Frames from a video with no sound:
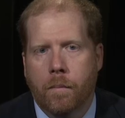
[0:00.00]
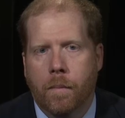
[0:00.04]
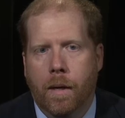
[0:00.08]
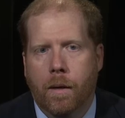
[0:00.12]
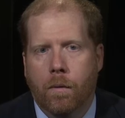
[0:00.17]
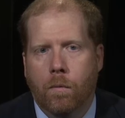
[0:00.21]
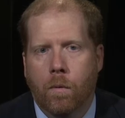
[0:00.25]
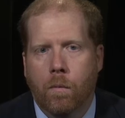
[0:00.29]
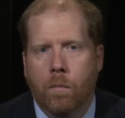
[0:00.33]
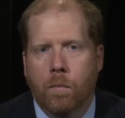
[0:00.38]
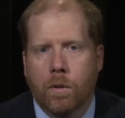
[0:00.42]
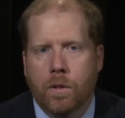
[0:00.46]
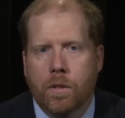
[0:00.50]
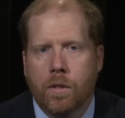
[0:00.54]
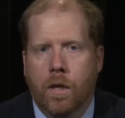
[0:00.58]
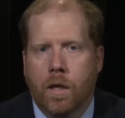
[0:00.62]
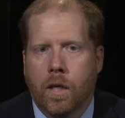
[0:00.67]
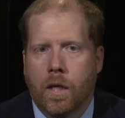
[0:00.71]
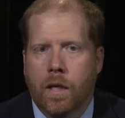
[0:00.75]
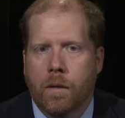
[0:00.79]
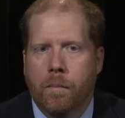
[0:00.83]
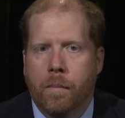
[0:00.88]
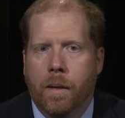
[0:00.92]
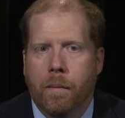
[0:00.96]
about when we're
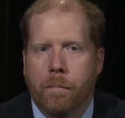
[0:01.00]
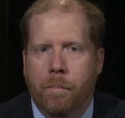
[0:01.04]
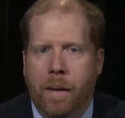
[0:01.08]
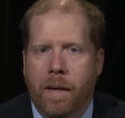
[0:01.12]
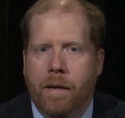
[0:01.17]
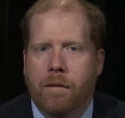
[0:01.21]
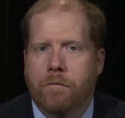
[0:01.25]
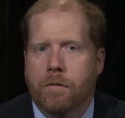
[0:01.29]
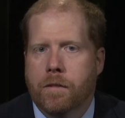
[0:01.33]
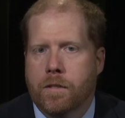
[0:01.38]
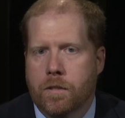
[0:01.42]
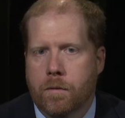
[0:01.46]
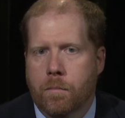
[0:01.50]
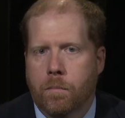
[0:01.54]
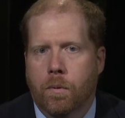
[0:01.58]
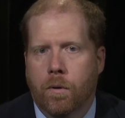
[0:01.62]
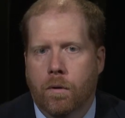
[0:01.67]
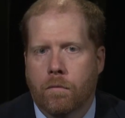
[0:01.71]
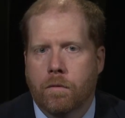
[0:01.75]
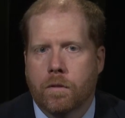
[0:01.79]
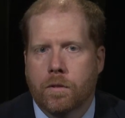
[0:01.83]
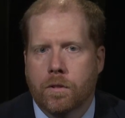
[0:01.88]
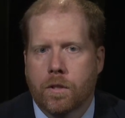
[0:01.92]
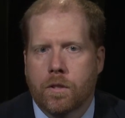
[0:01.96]
talking about benefits and
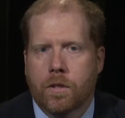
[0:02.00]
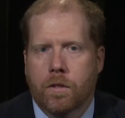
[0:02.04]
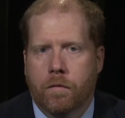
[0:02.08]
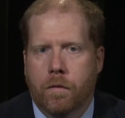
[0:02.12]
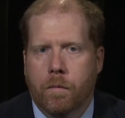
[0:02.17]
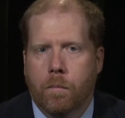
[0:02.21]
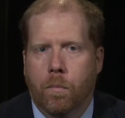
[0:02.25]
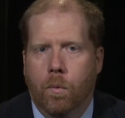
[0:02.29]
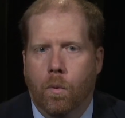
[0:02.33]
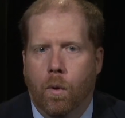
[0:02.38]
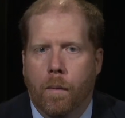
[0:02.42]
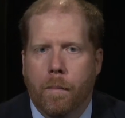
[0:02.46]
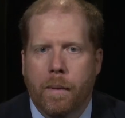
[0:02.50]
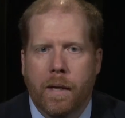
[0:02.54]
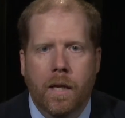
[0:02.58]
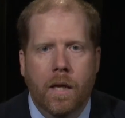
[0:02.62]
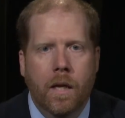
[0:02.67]
privileges of employment.